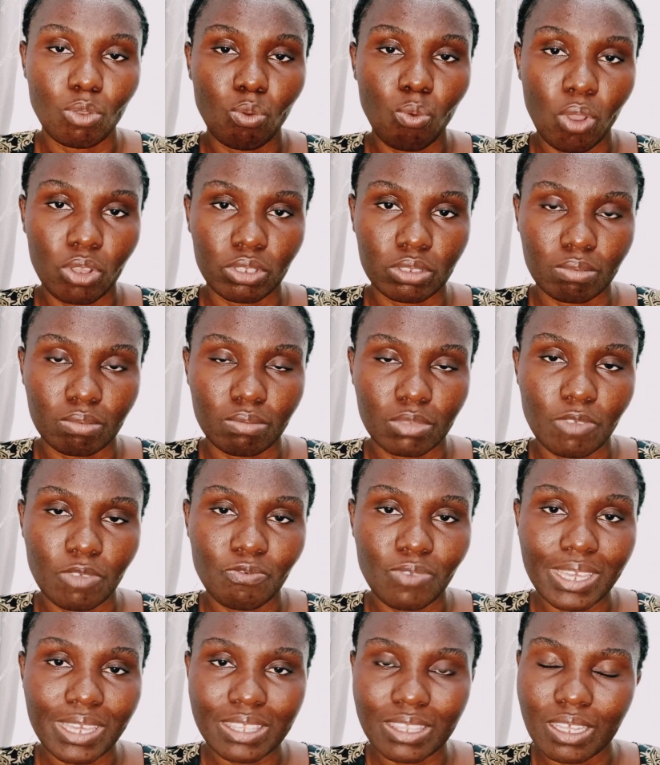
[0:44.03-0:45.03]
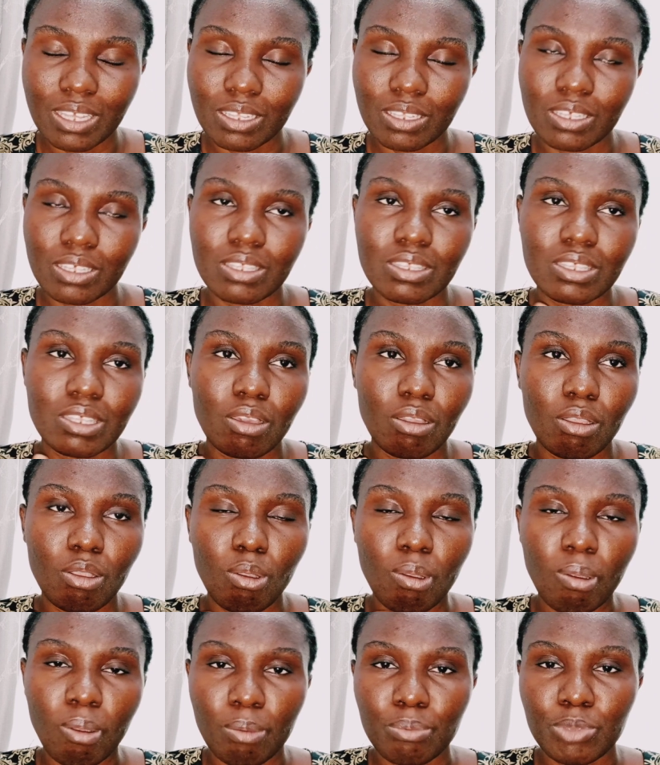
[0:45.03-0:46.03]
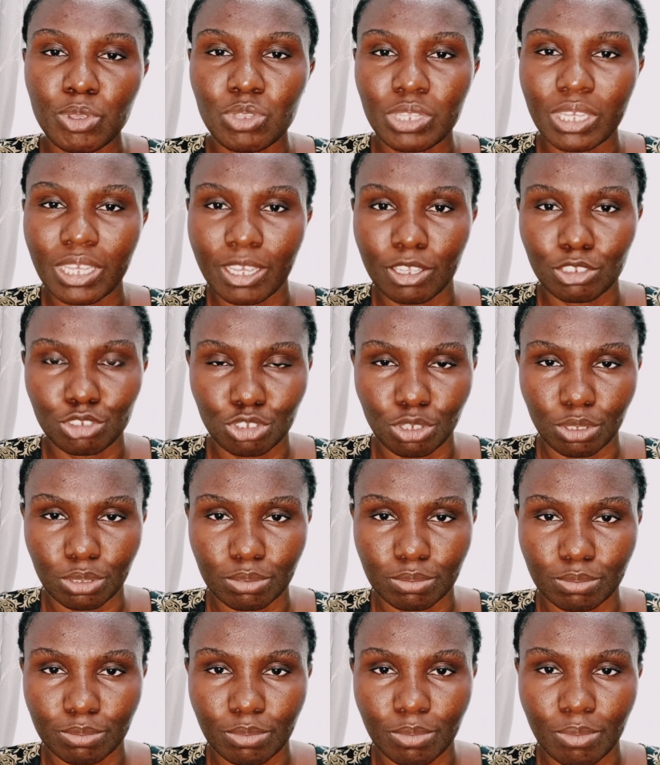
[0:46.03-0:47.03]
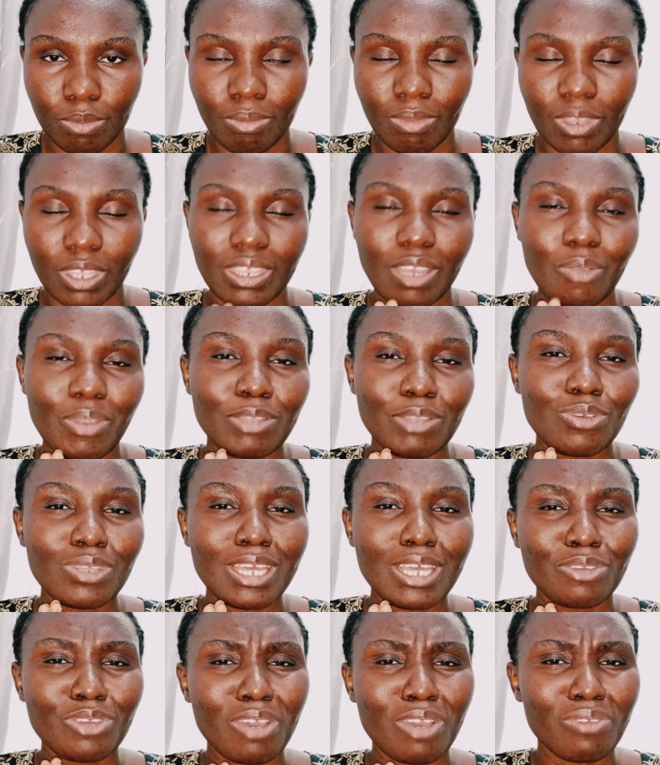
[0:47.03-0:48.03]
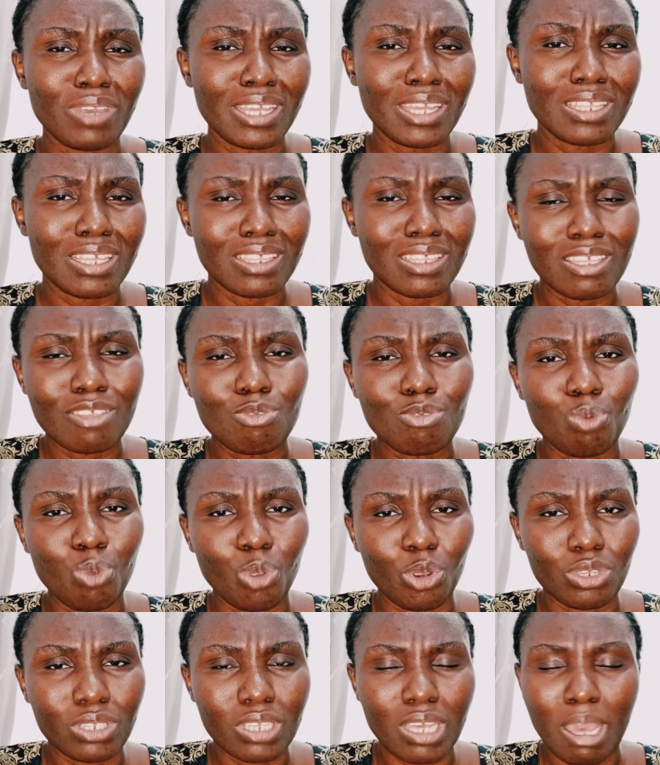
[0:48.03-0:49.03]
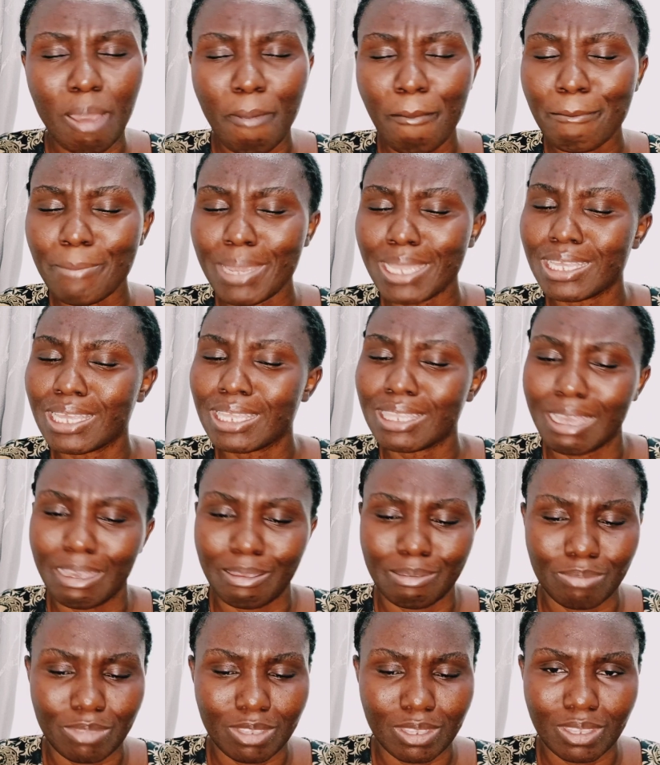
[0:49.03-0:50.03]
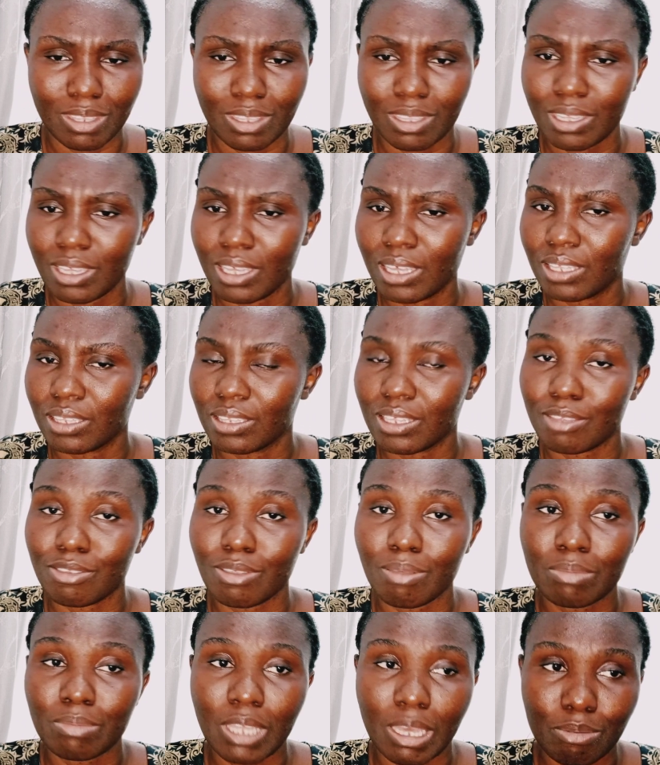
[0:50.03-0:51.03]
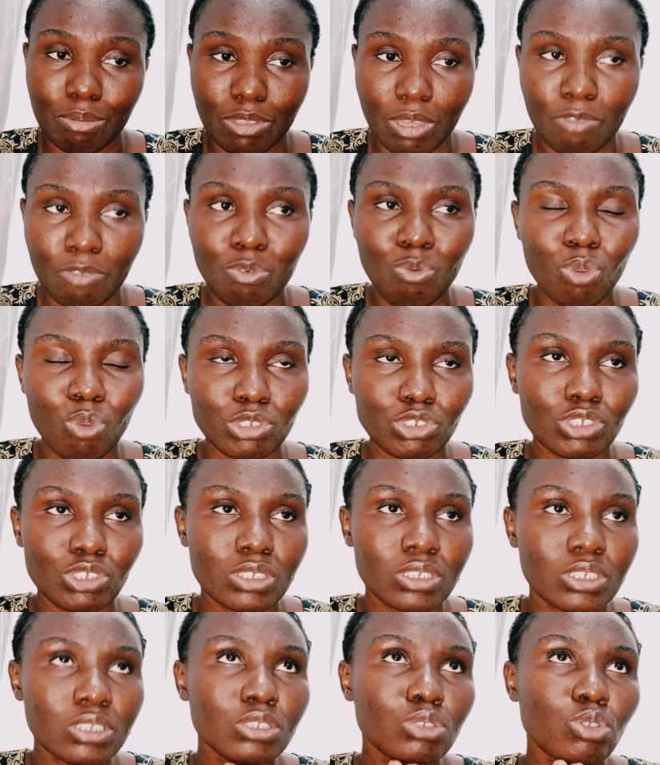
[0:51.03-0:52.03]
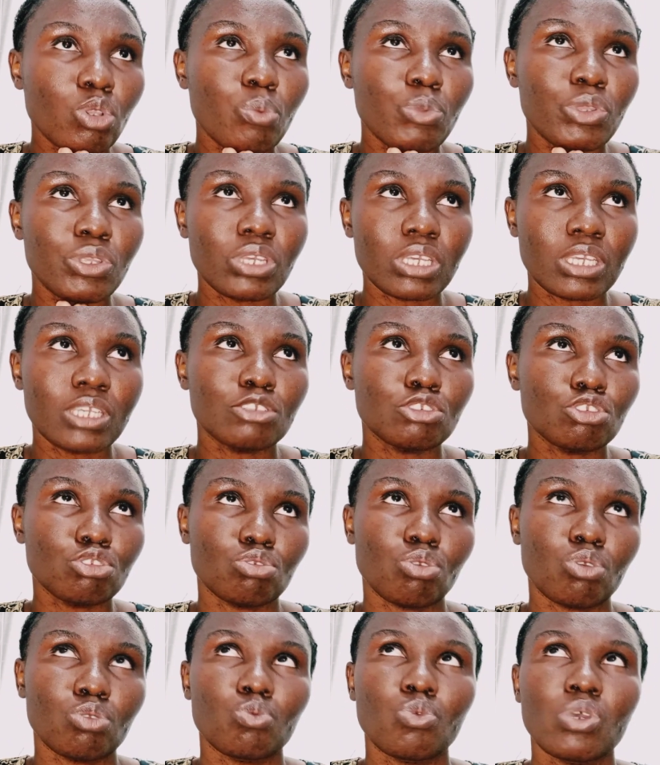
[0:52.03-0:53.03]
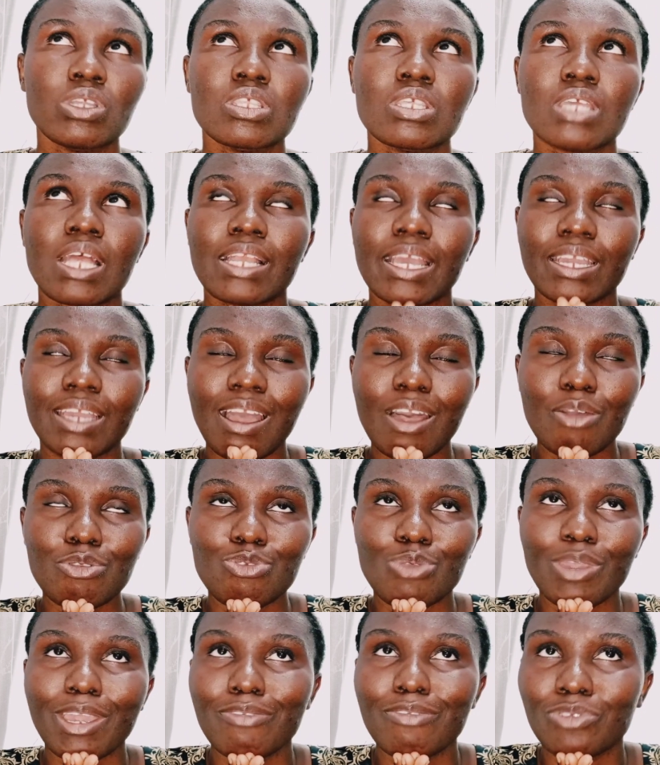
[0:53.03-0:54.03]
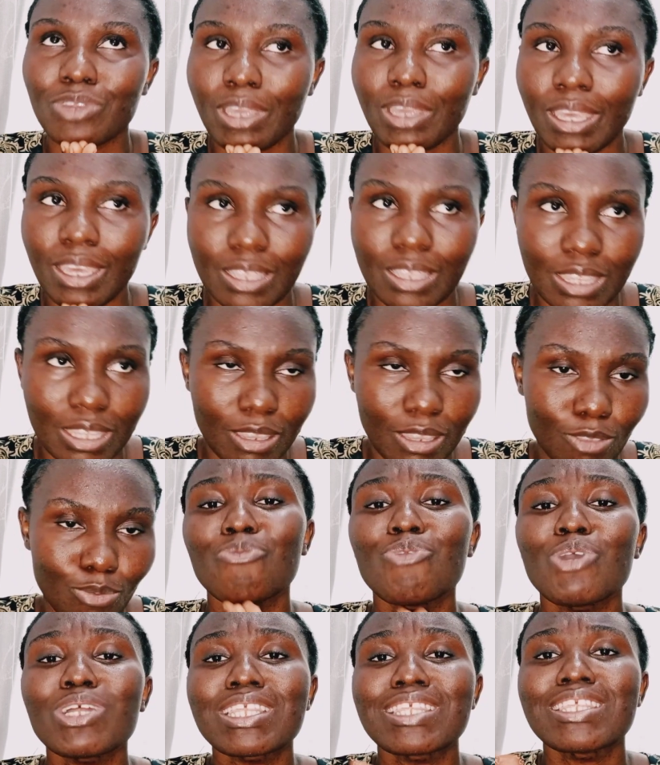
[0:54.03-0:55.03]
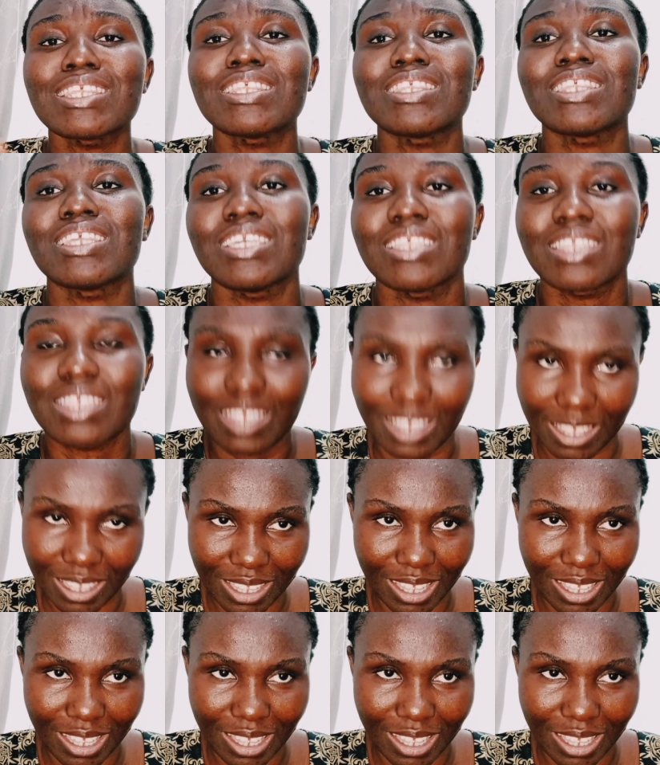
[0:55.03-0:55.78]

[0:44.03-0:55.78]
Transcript: 1. The first thing is communication. Now I know that you have heard this word many times, that sometimes you're even wondering, this communication, how do I even get it? What is it